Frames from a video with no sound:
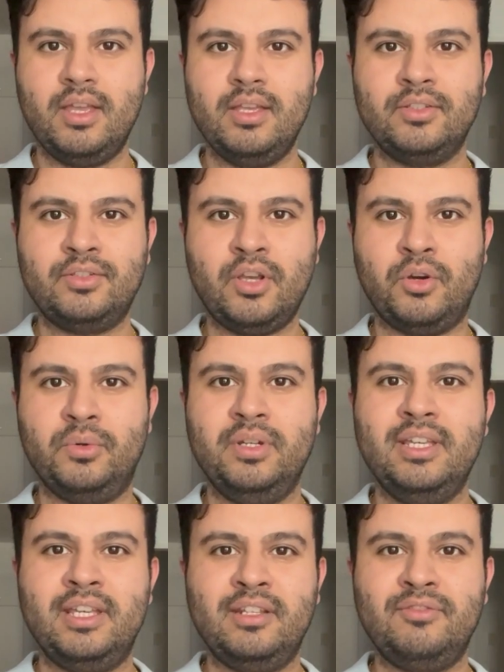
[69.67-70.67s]
So,
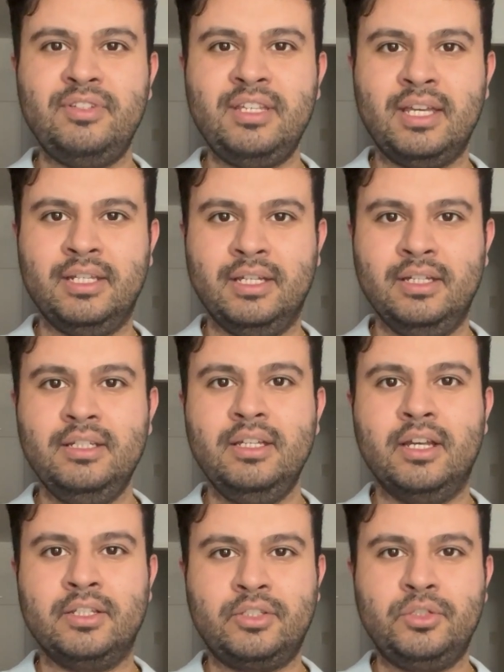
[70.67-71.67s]
in Vienna,
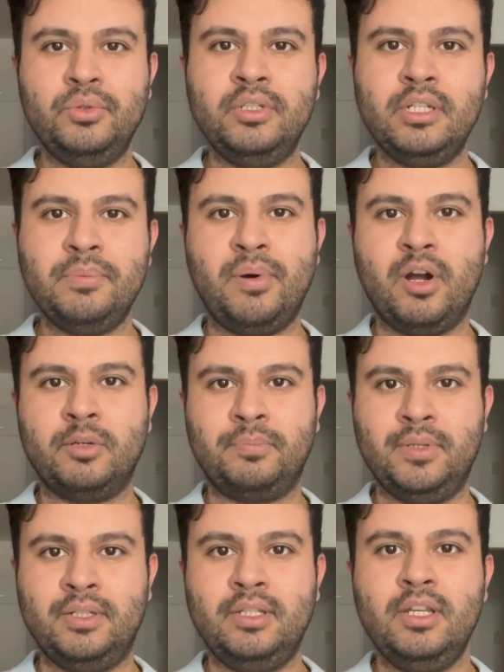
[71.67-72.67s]
a student
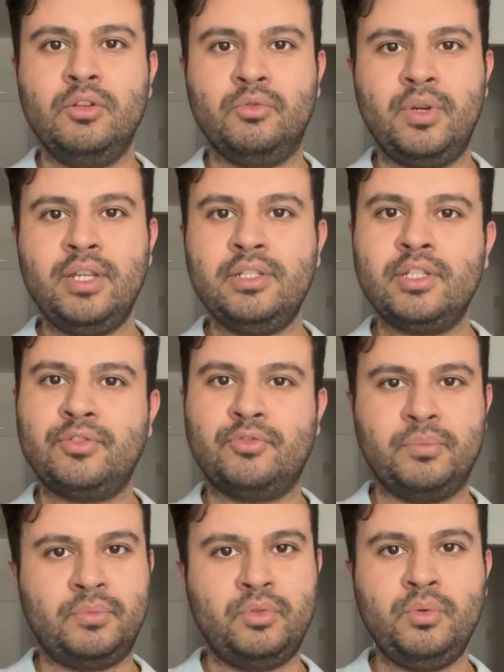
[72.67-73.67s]
apartment ranges
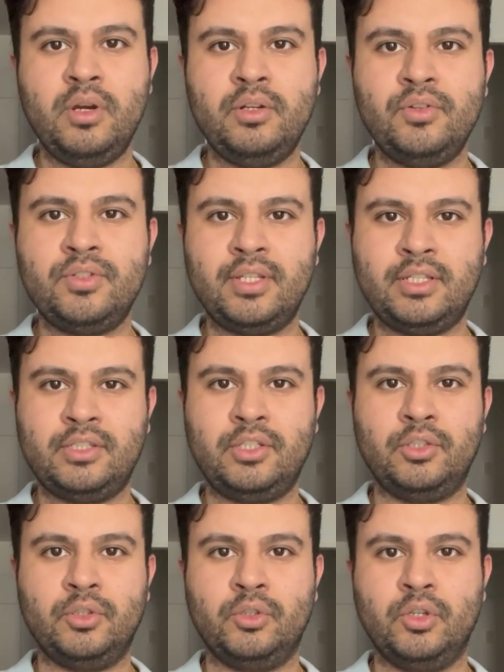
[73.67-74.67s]
from 260
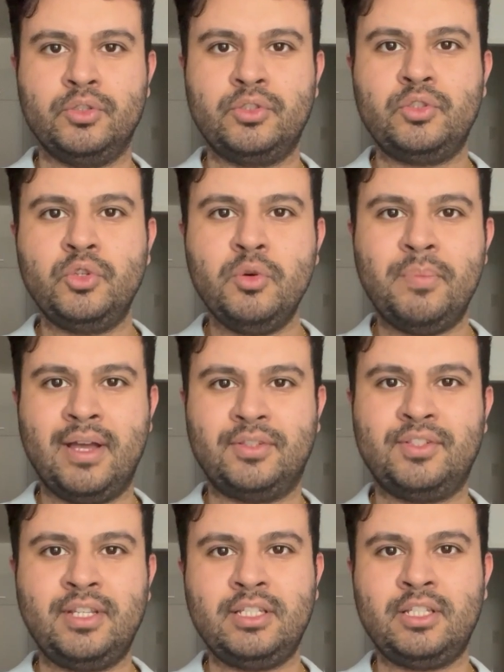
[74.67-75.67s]
euros to about
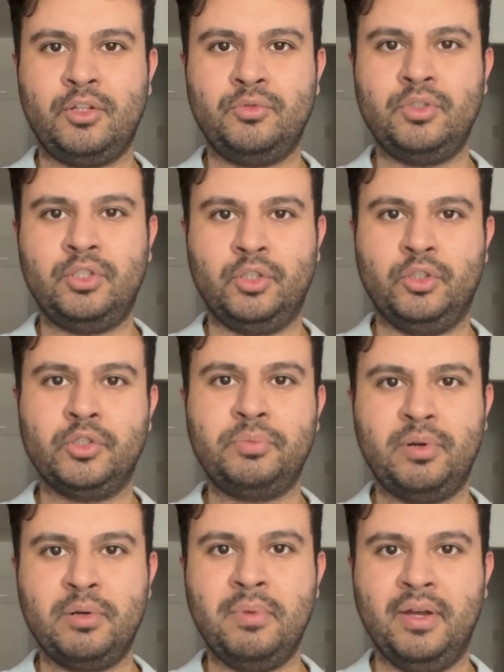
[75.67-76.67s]
600 euros
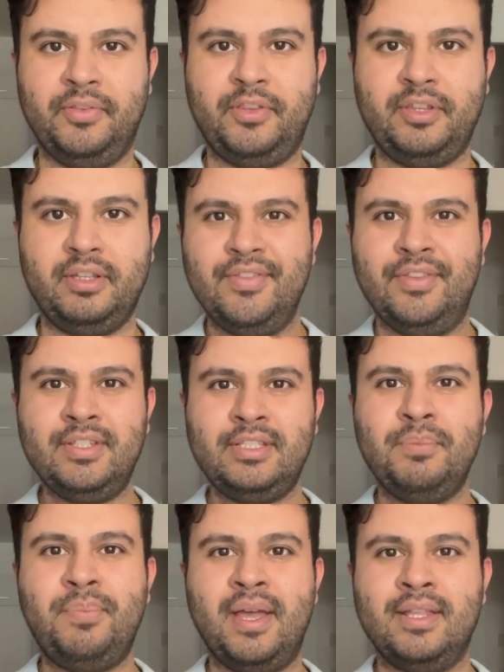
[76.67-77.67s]
per month. This
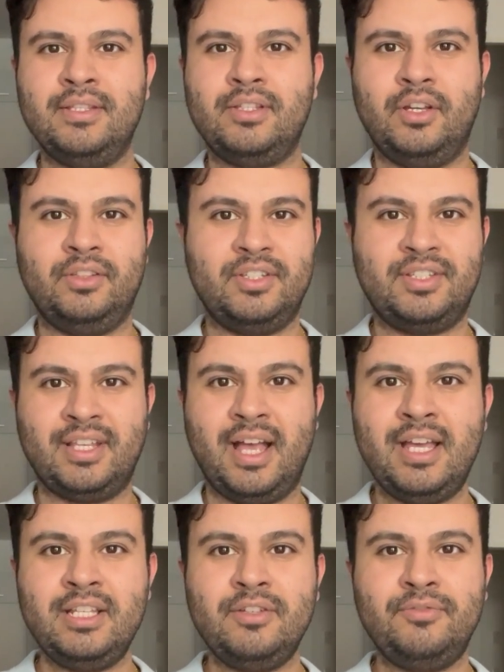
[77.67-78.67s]
depends on the
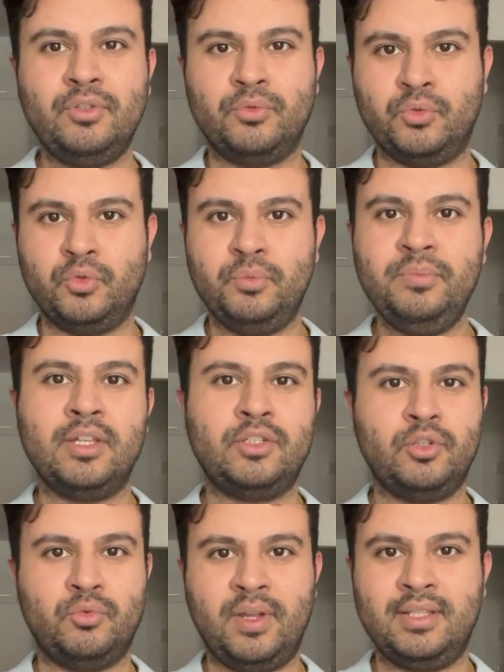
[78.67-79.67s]
size of the room that
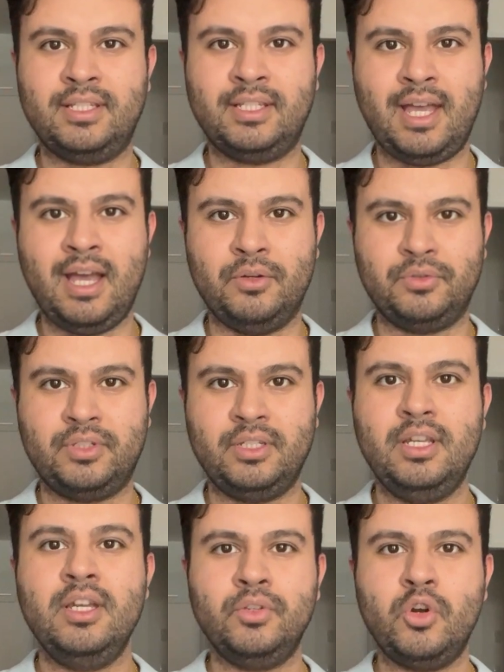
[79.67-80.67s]
you're renting out.
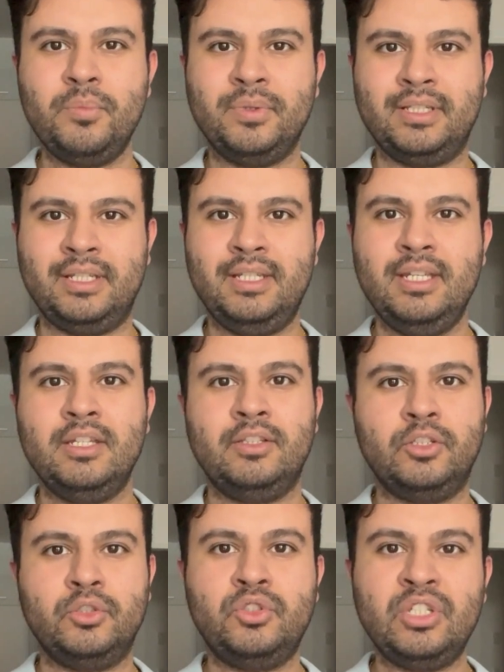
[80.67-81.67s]
Normally, the
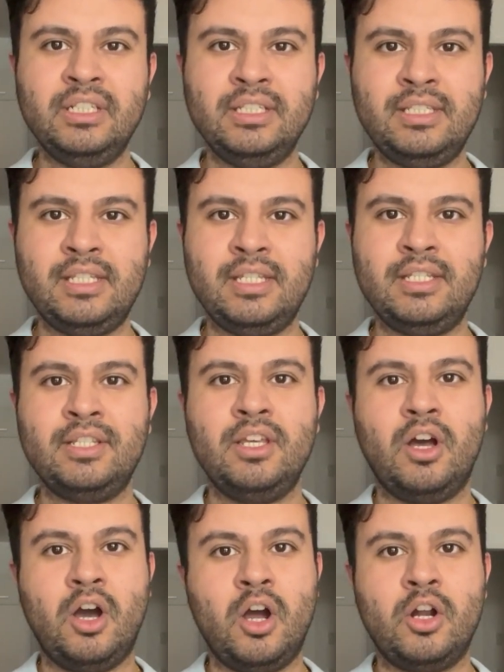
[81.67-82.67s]
utilities
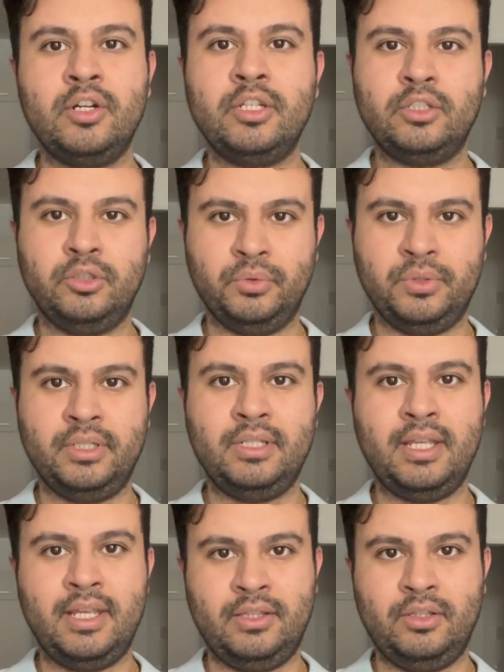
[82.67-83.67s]
are included
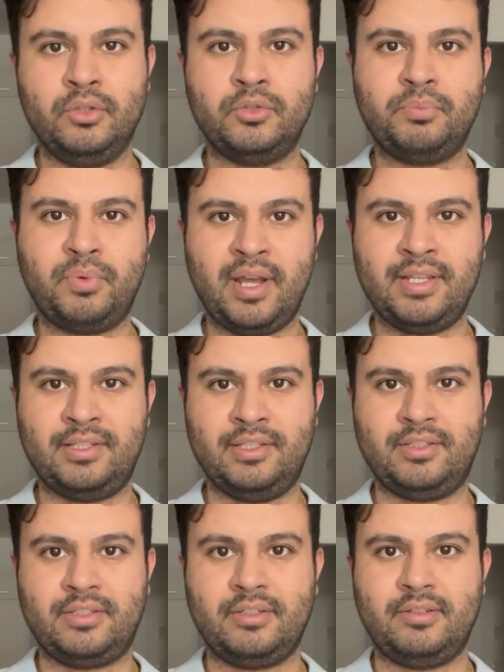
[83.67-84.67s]
in those
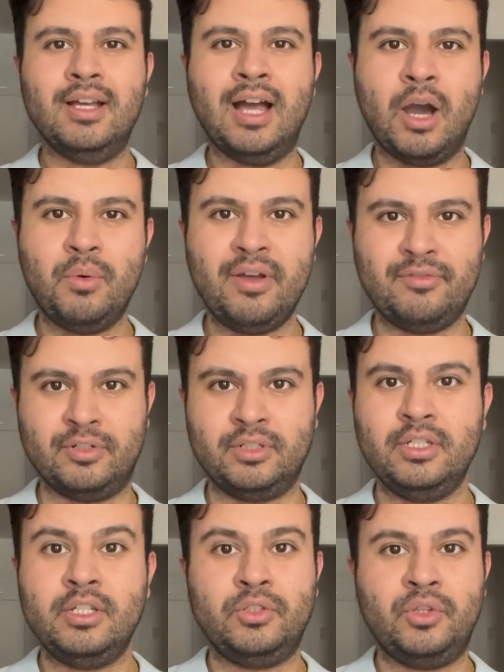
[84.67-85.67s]
prices. However,
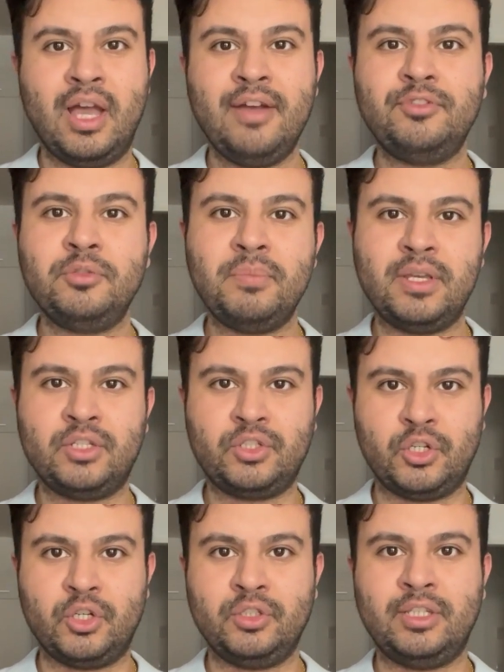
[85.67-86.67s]
you have to make
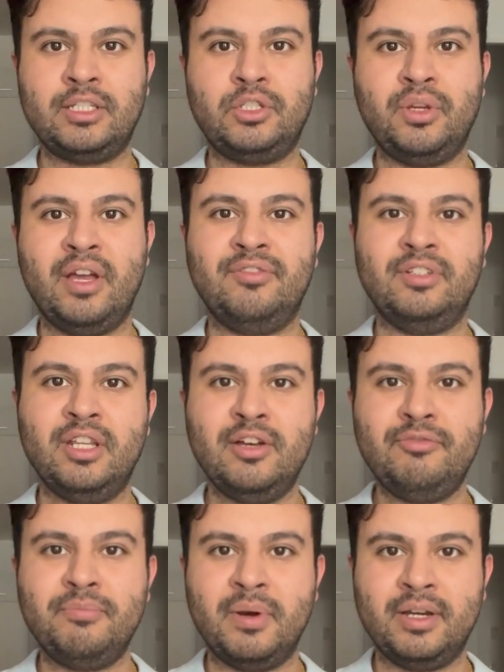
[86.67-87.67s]
sure that you have
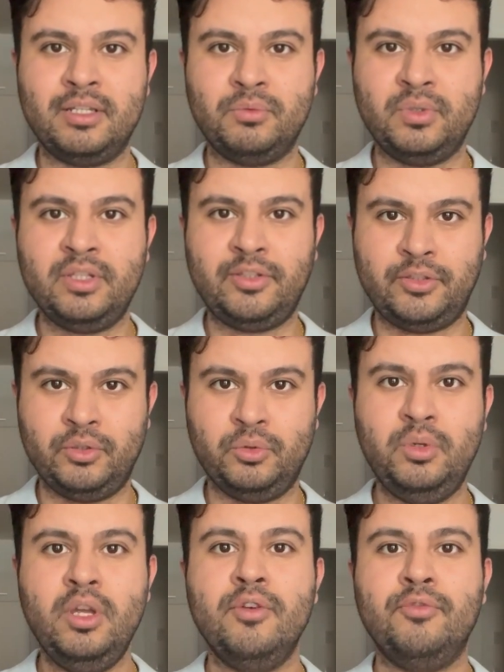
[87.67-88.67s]
enough money with
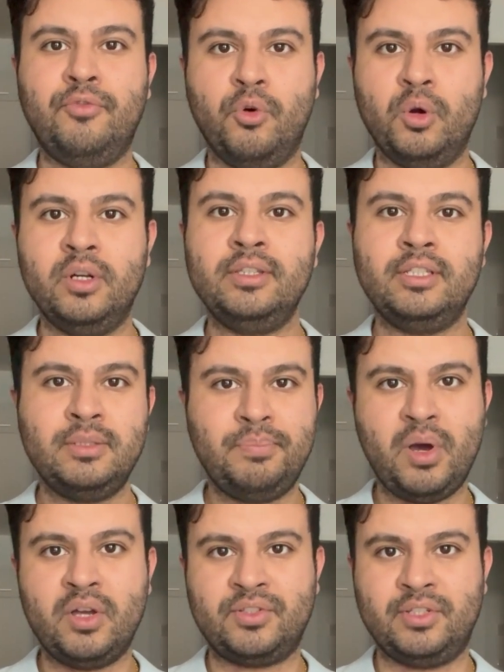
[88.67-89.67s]
you for the
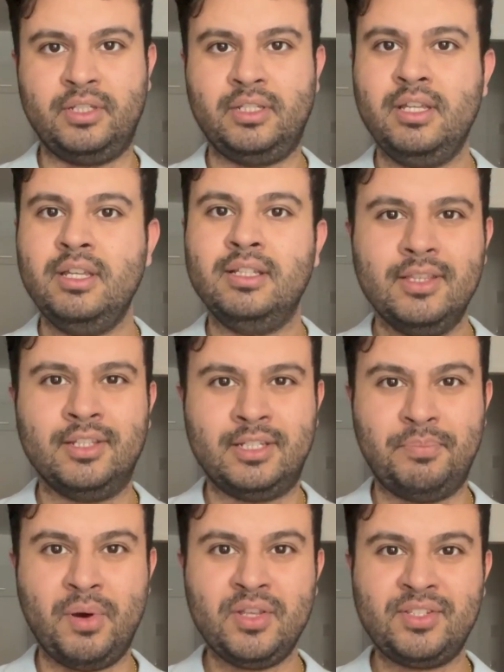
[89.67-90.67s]
deposit. The
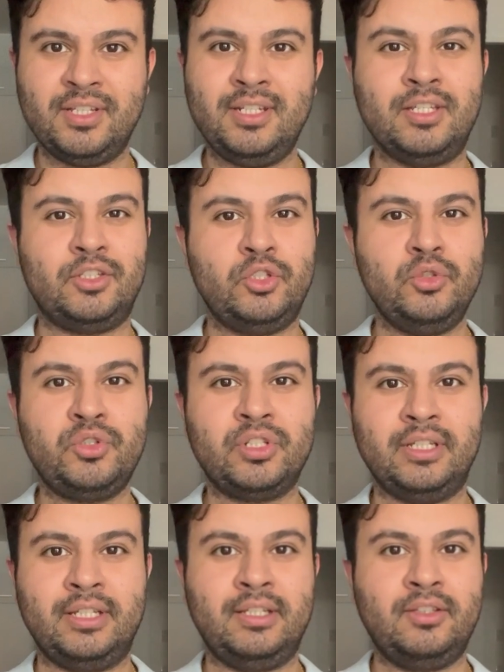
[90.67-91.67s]
deposit is
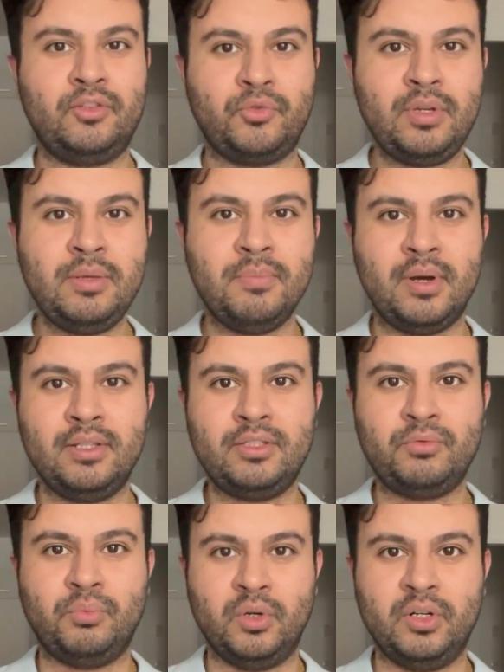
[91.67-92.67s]
usually 3
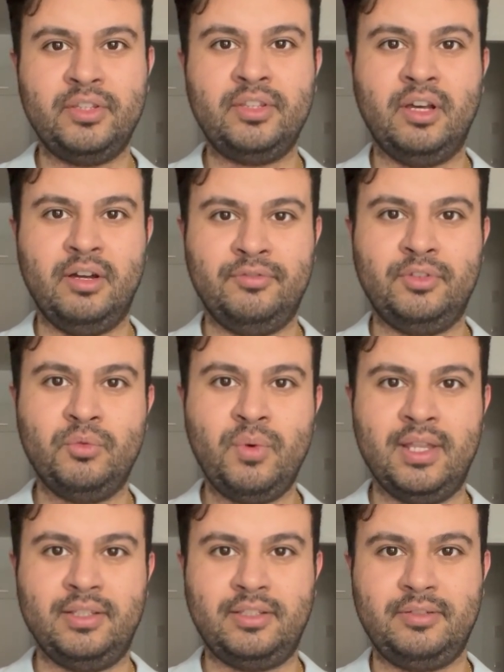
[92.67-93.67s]
months worth of the
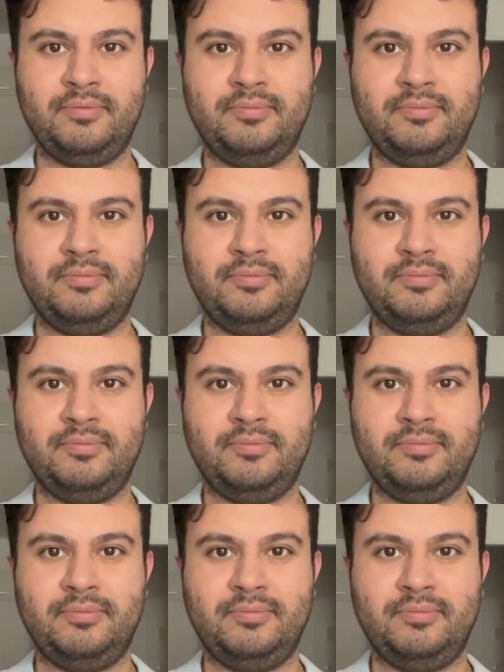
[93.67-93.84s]
rent.